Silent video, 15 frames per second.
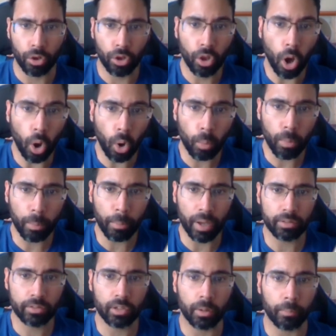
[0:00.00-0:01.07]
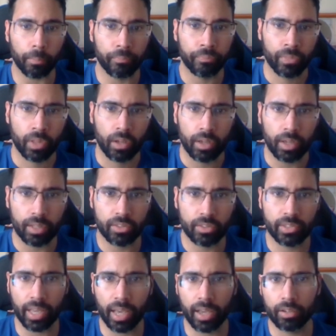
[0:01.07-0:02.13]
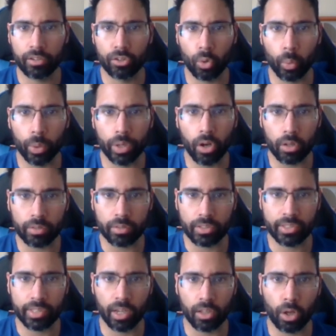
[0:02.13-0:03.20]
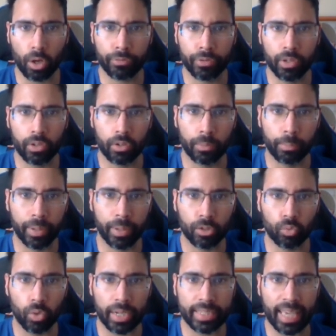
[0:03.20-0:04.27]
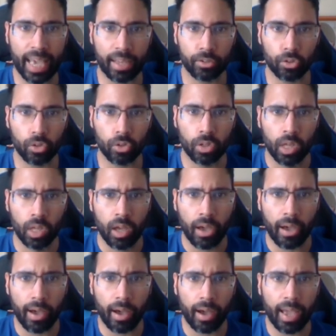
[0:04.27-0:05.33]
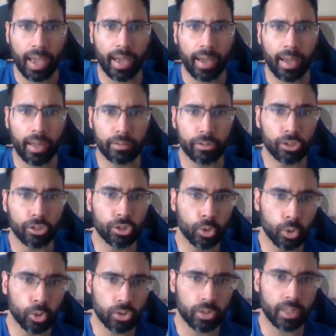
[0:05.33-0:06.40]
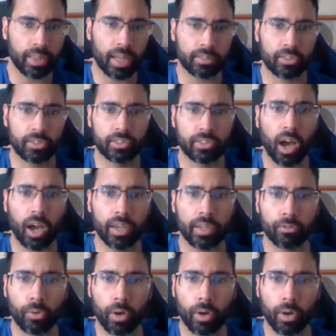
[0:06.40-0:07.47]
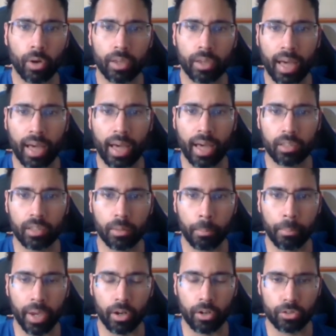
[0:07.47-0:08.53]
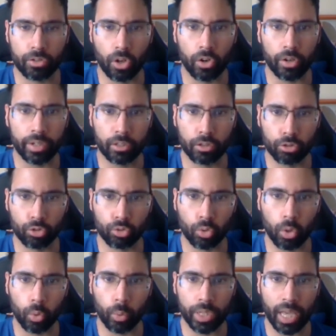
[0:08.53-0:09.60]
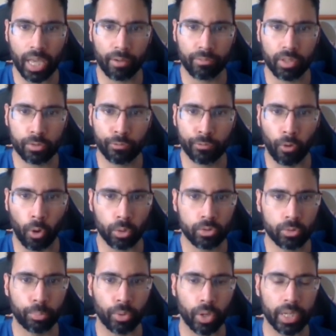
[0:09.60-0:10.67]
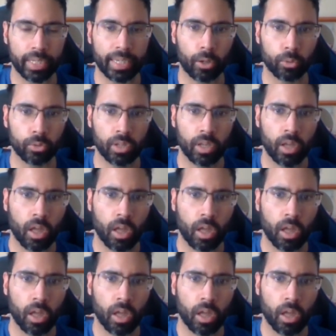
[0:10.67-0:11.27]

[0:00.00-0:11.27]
No momentum. Instead, we got this sell-off here, big red candle, and usually that's a sign, right, that the bears are in control. When you have this false breakout,